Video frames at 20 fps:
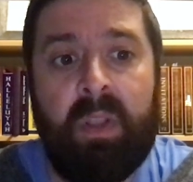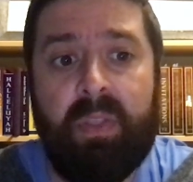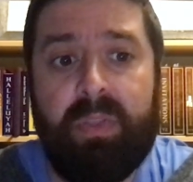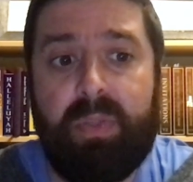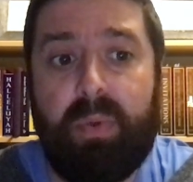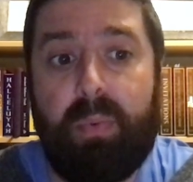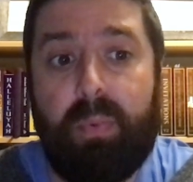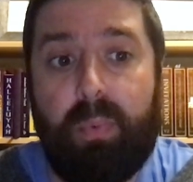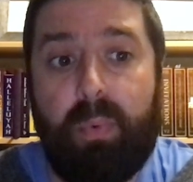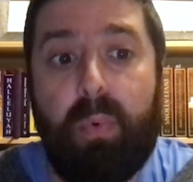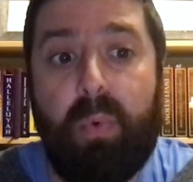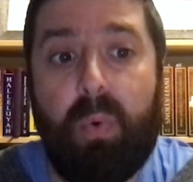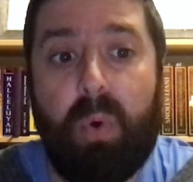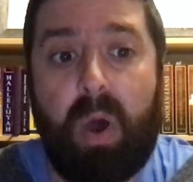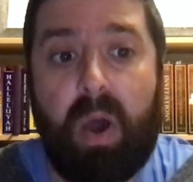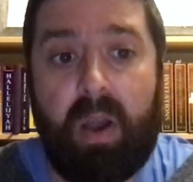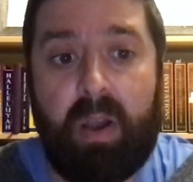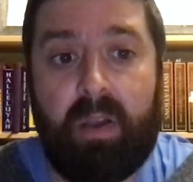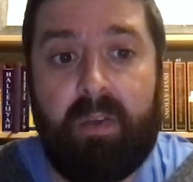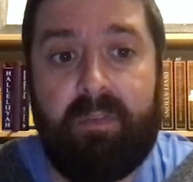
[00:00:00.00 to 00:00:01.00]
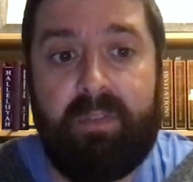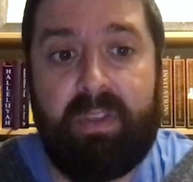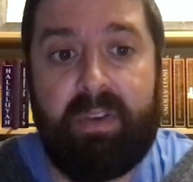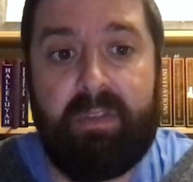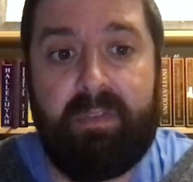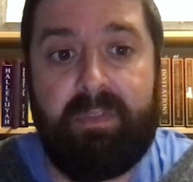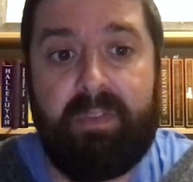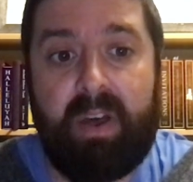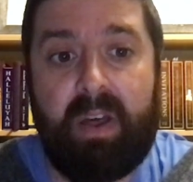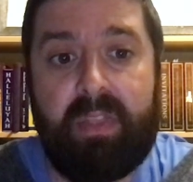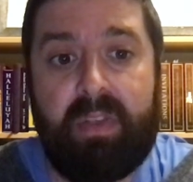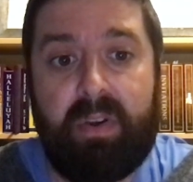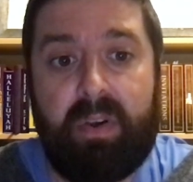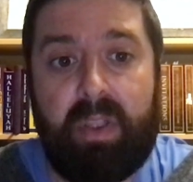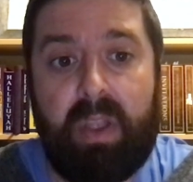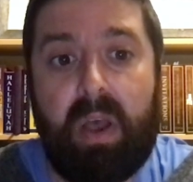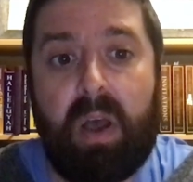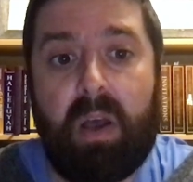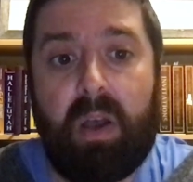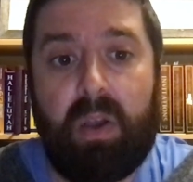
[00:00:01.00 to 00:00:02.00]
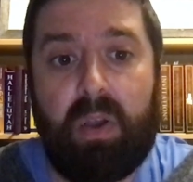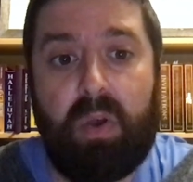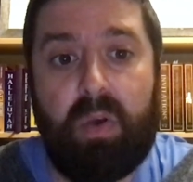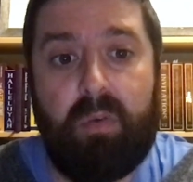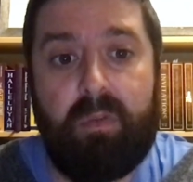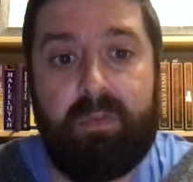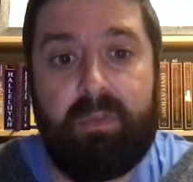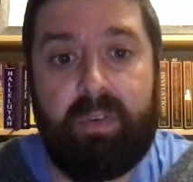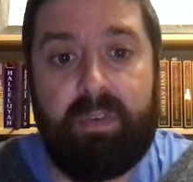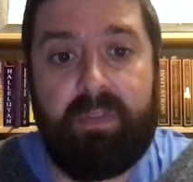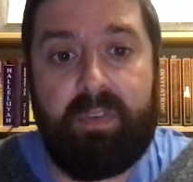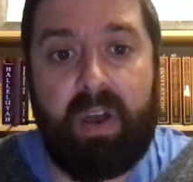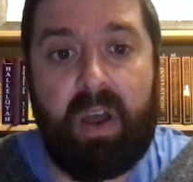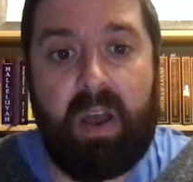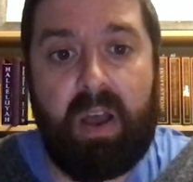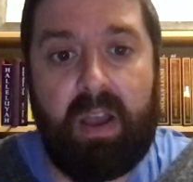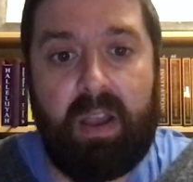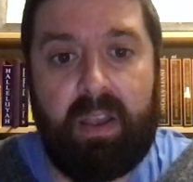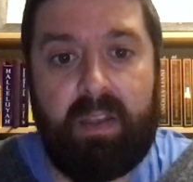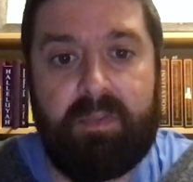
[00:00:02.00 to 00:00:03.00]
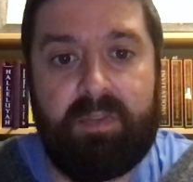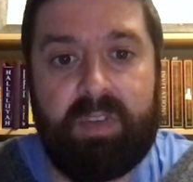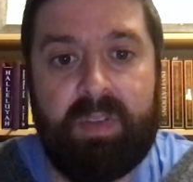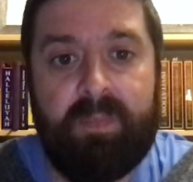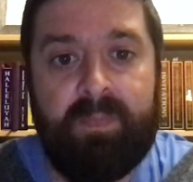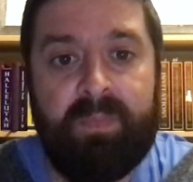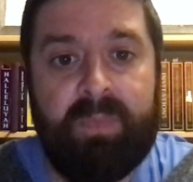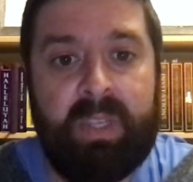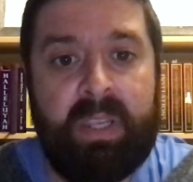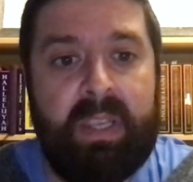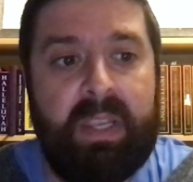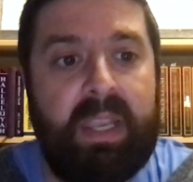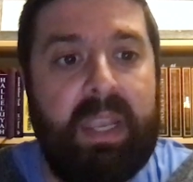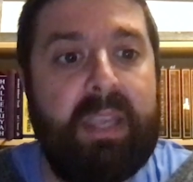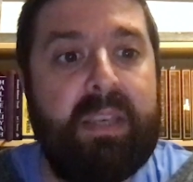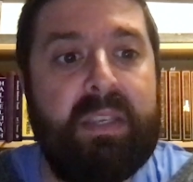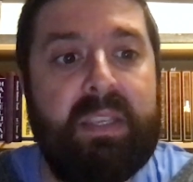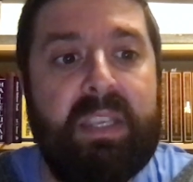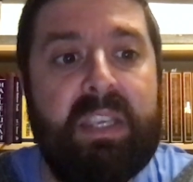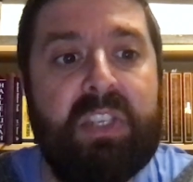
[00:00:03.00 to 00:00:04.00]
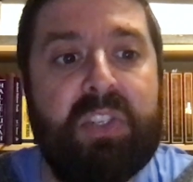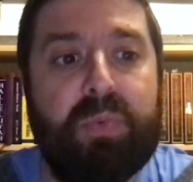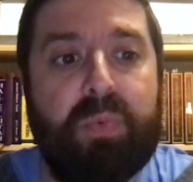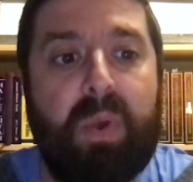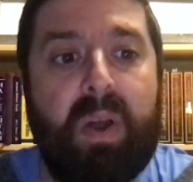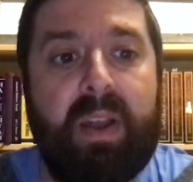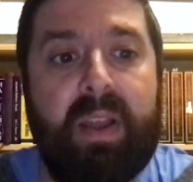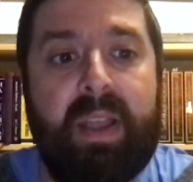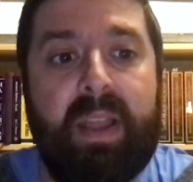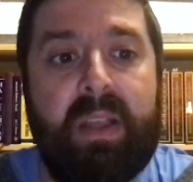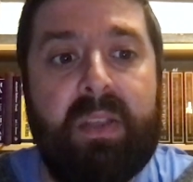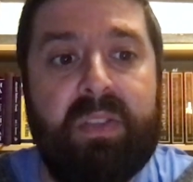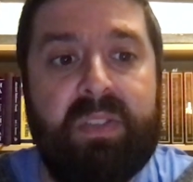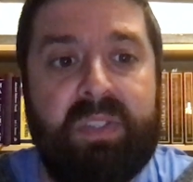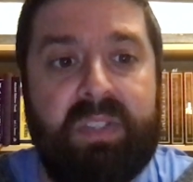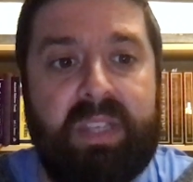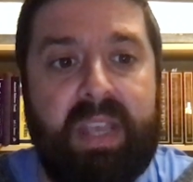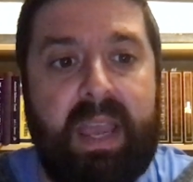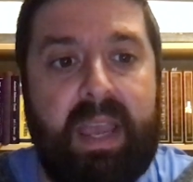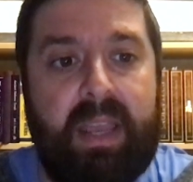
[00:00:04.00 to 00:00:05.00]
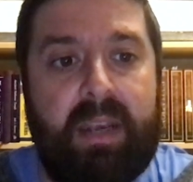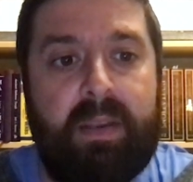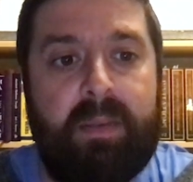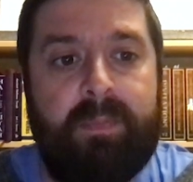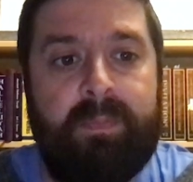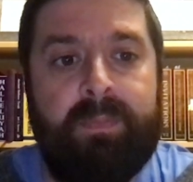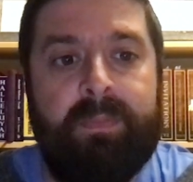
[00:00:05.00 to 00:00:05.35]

the Ruach of their father Yaakov revived. And Yisrael said,